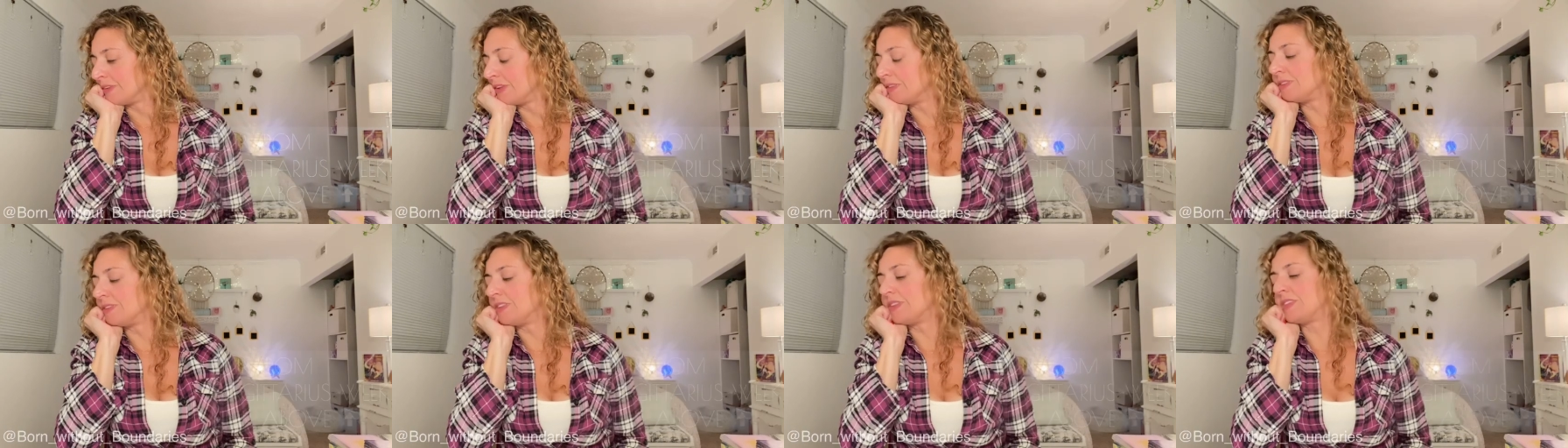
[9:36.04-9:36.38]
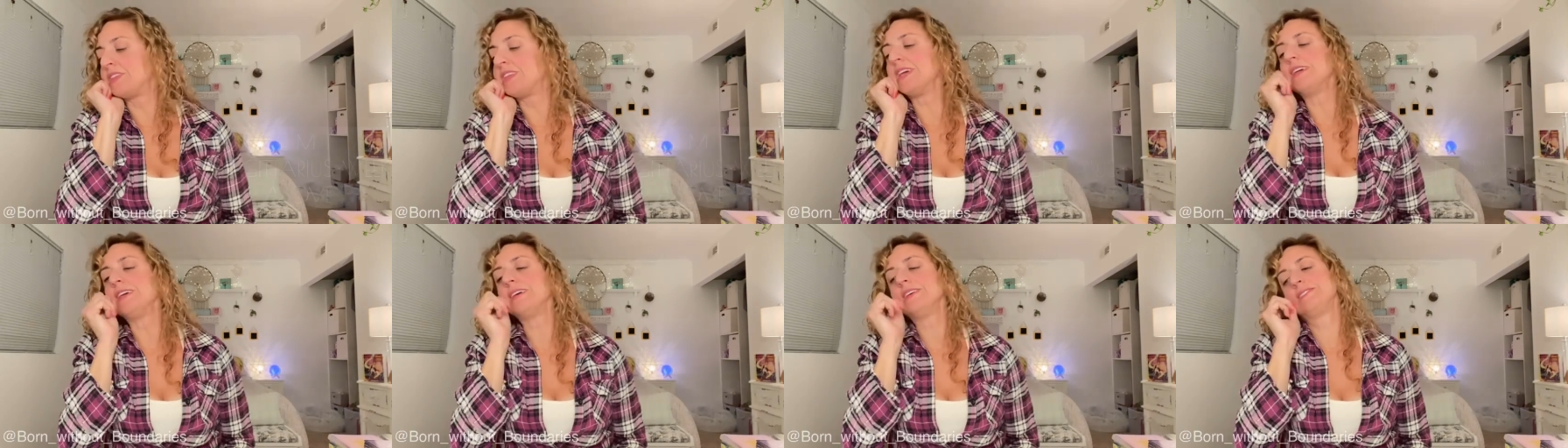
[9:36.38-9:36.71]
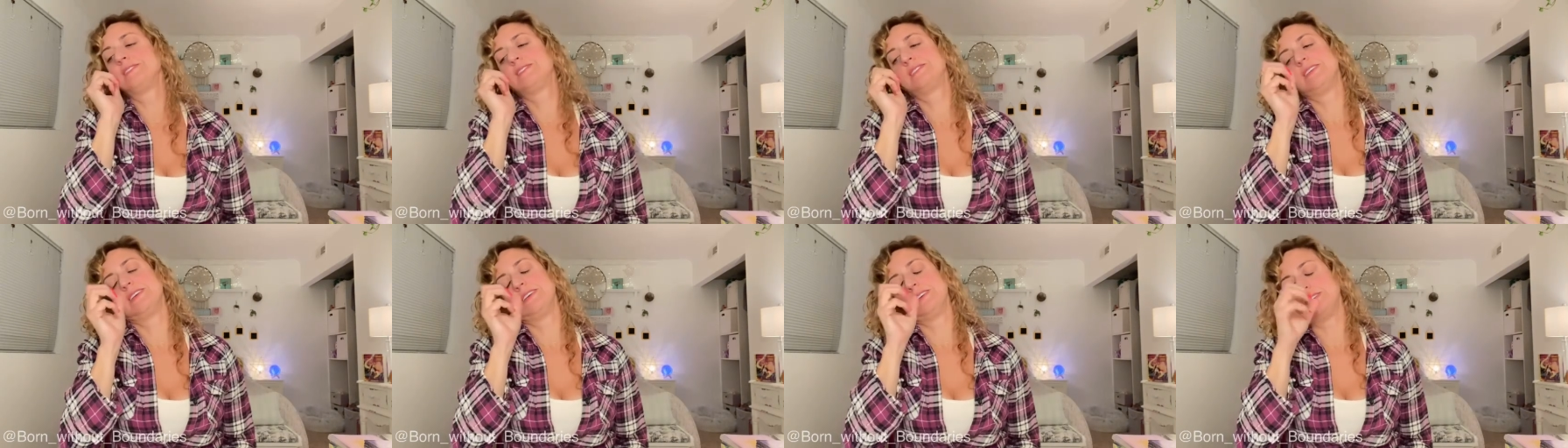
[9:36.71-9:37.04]
the thing
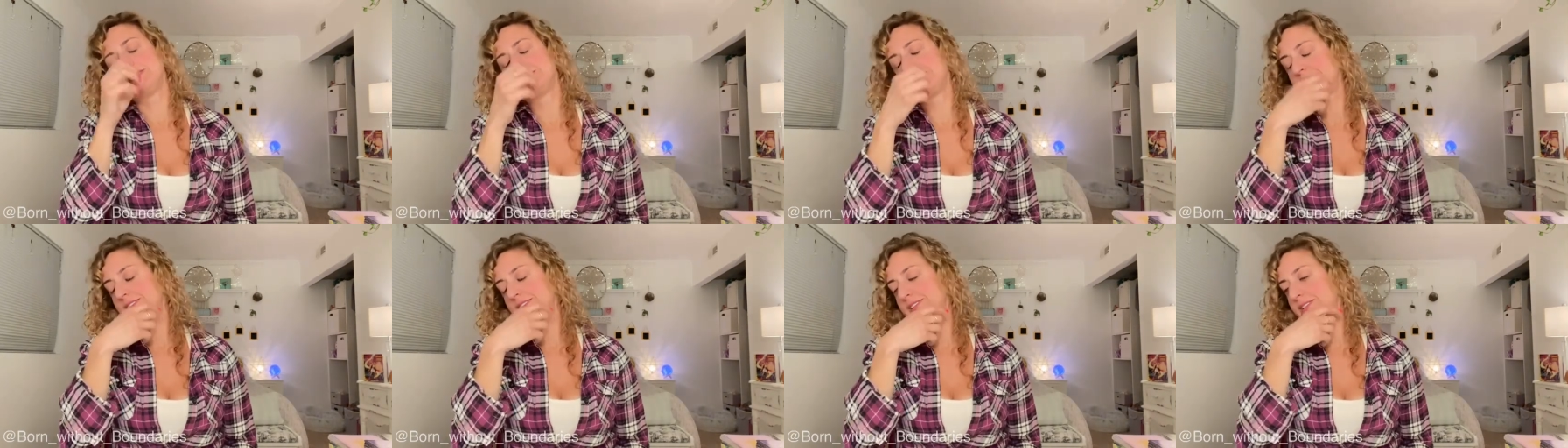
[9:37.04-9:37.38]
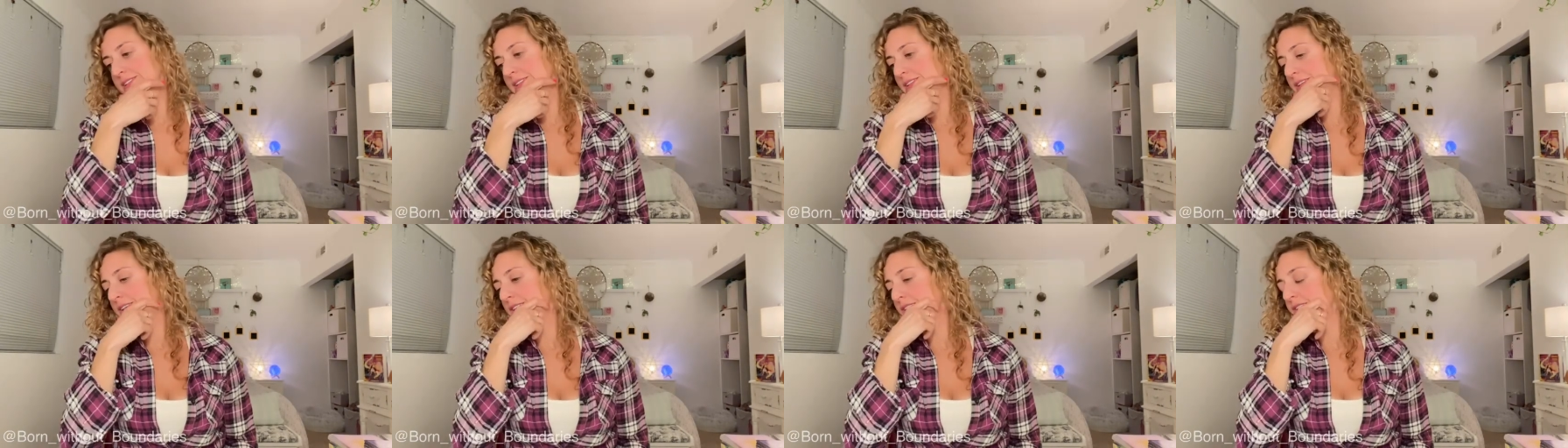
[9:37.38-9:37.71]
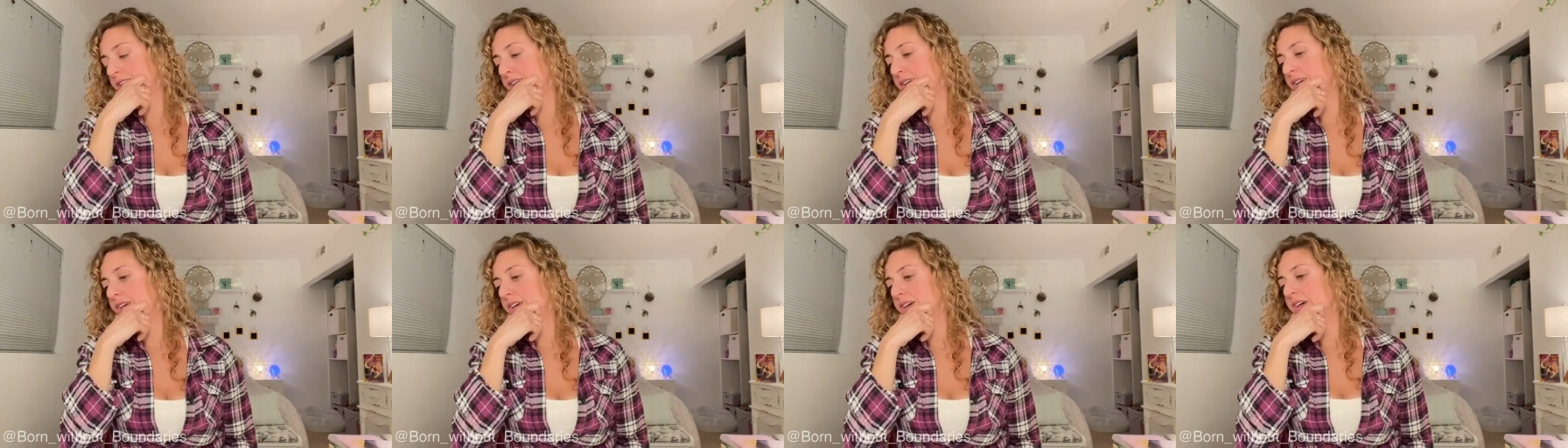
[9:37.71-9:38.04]
is this,
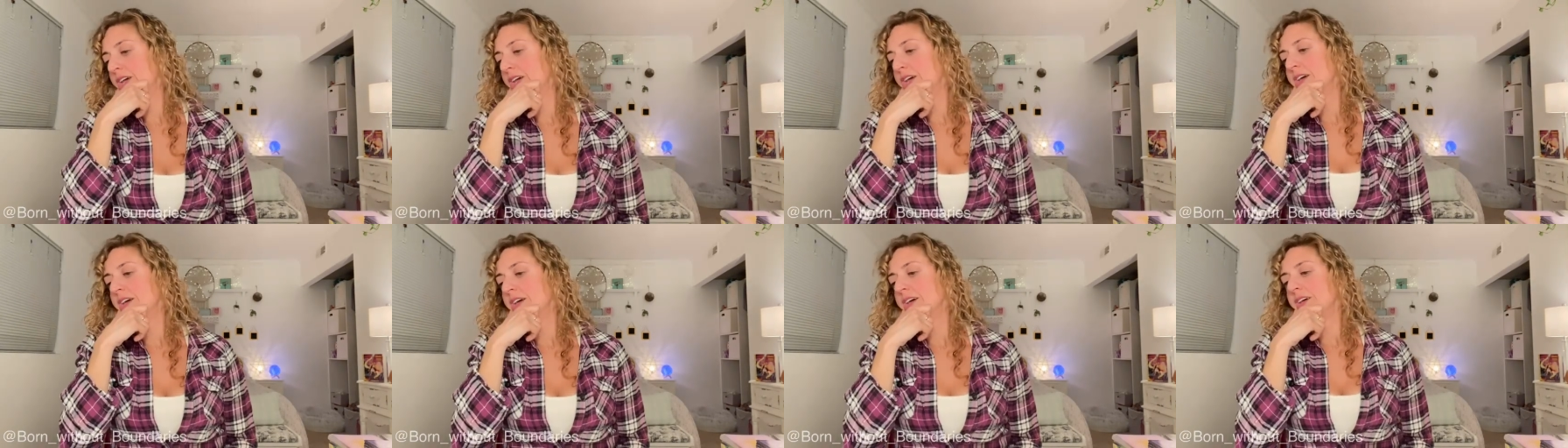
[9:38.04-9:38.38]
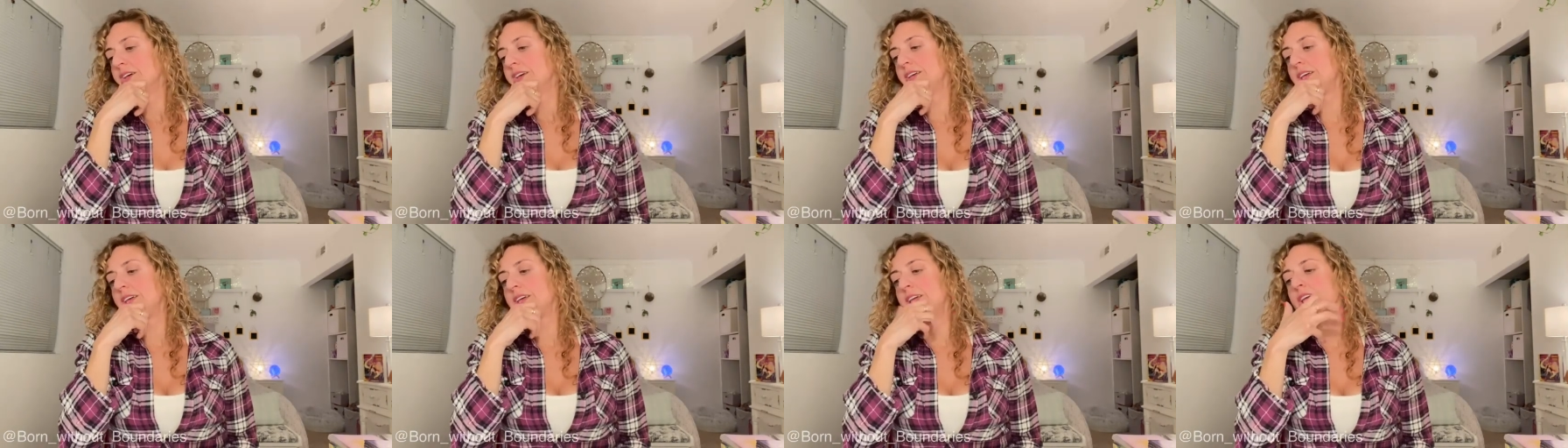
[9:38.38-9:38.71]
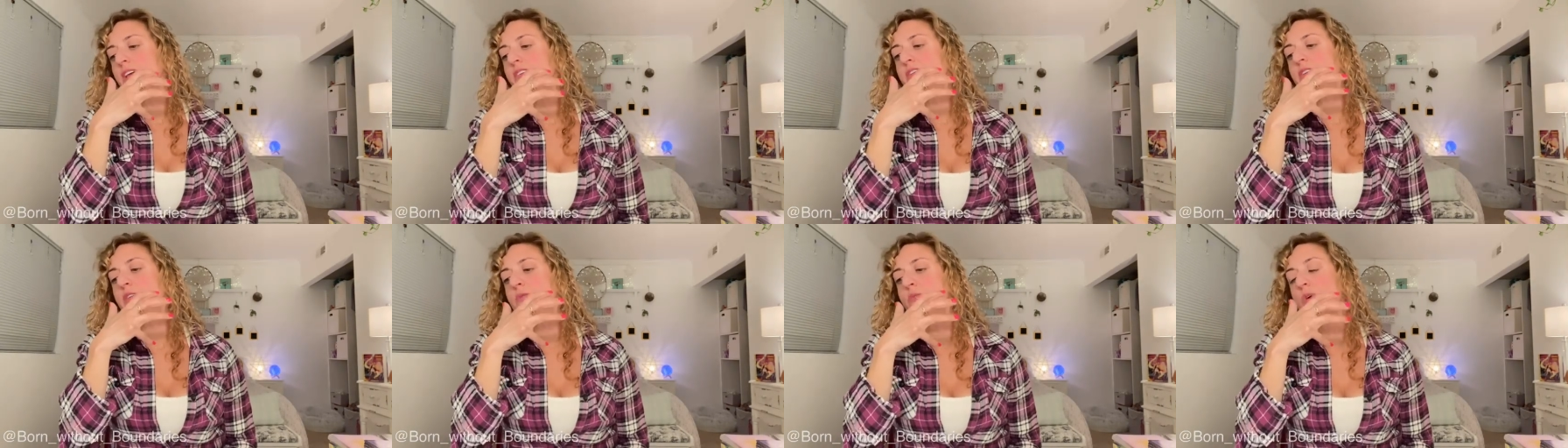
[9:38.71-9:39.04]

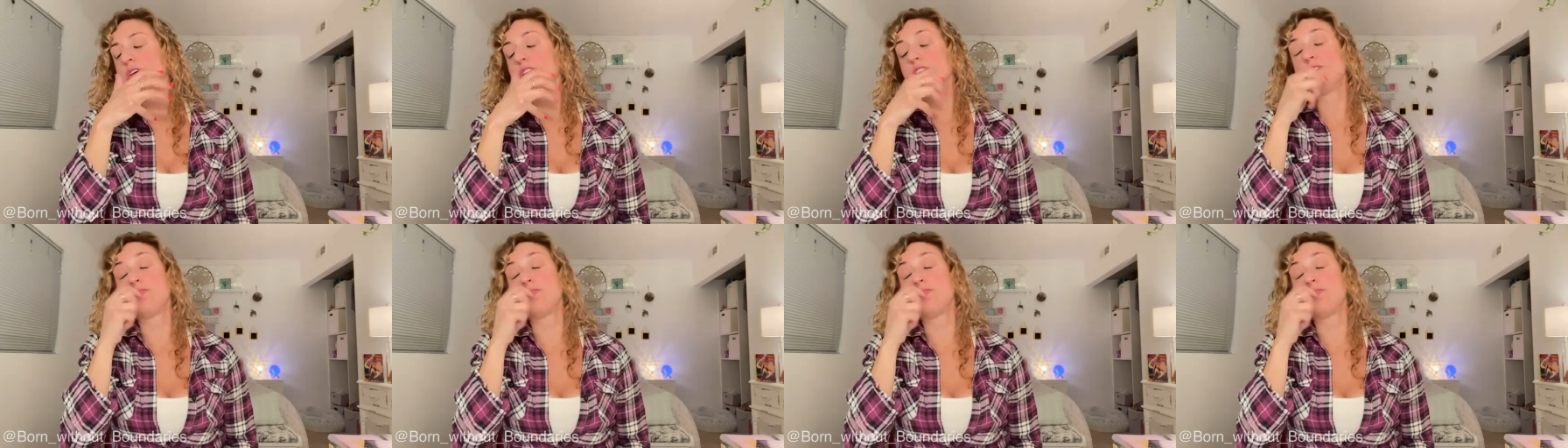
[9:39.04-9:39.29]
even when